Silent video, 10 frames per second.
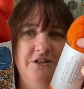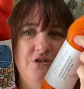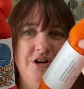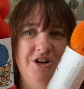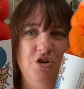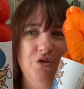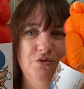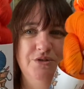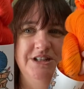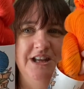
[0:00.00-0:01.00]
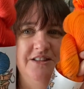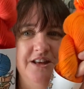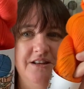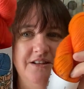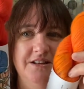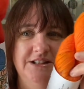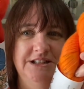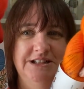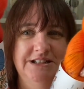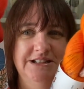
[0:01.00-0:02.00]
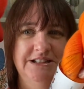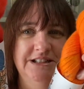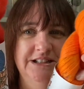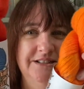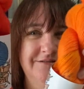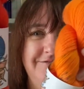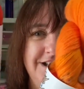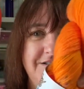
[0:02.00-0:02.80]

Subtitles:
quite cool together. What do you